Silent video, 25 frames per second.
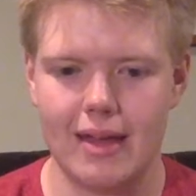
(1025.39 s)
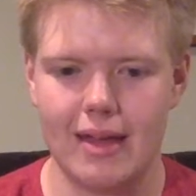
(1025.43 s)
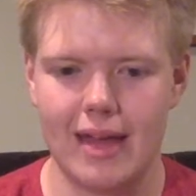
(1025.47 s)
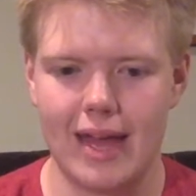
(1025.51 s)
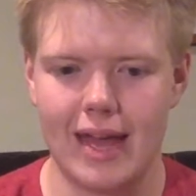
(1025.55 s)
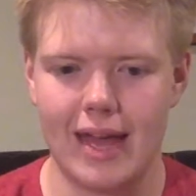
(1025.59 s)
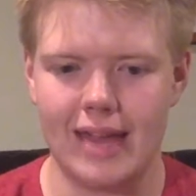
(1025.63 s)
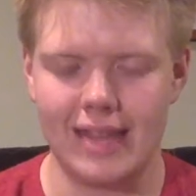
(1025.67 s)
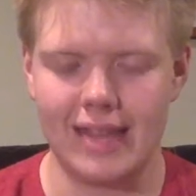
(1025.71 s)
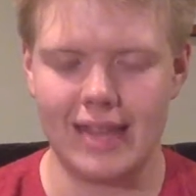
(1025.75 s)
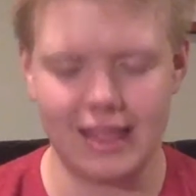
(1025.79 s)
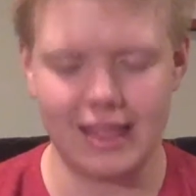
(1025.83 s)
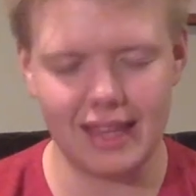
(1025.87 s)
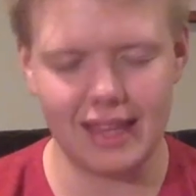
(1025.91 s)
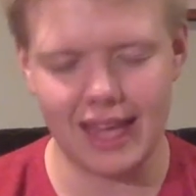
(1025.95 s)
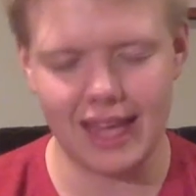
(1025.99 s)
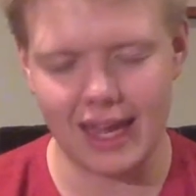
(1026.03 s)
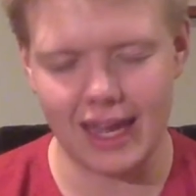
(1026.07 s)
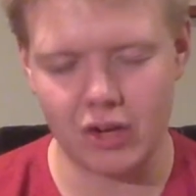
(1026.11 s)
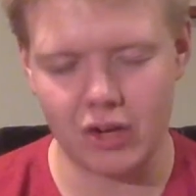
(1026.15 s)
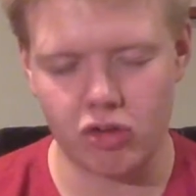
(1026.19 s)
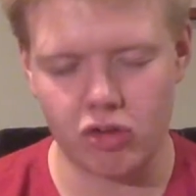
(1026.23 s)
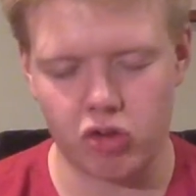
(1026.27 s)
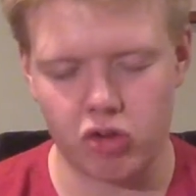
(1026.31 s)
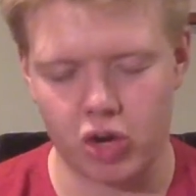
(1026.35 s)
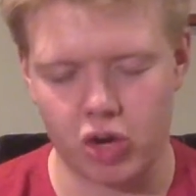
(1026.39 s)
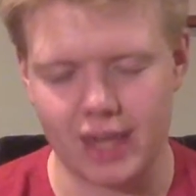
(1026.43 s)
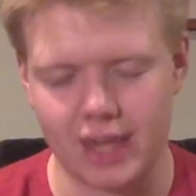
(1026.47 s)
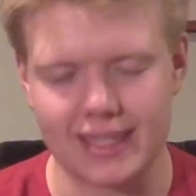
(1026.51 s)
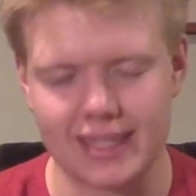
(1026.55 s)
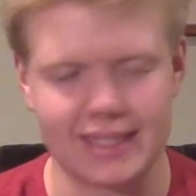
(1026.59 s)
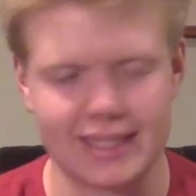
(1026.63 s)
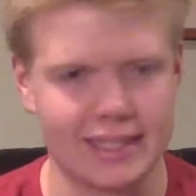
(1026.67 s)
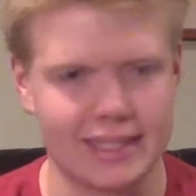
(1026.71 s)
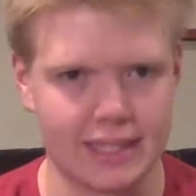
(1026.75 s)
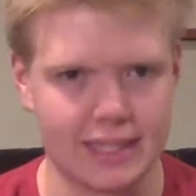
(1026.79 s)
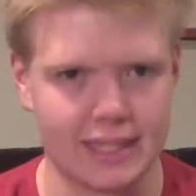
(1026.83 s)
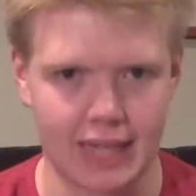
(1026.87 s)
And then the end credits
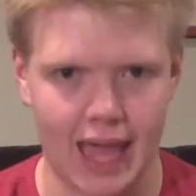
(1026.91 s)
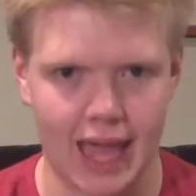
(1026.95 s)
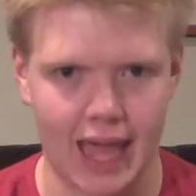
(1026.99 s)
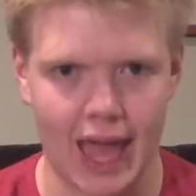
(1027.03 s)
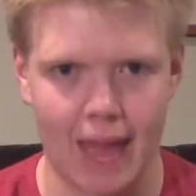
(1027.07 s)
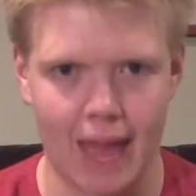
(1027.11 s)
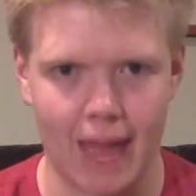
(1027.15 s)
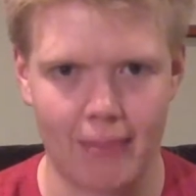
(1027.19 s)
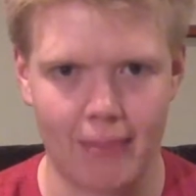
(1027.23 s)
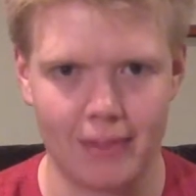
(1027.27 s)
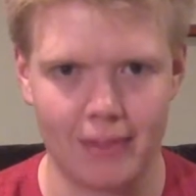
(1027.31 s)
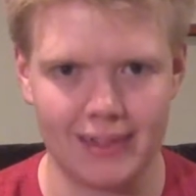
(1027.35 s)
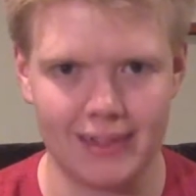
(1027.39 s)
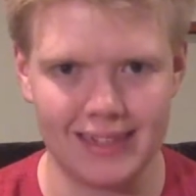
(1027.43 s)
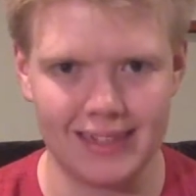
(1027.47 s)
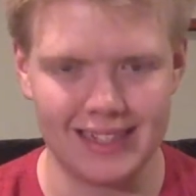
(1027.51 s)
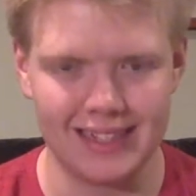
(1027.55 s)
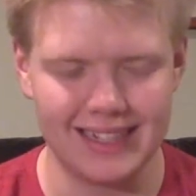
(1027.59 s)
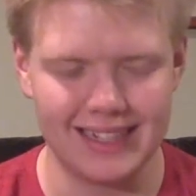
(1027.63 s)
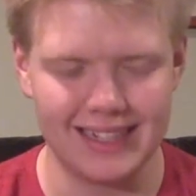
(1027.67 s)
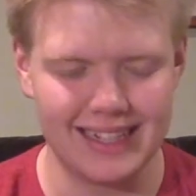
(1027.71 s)
scene happened.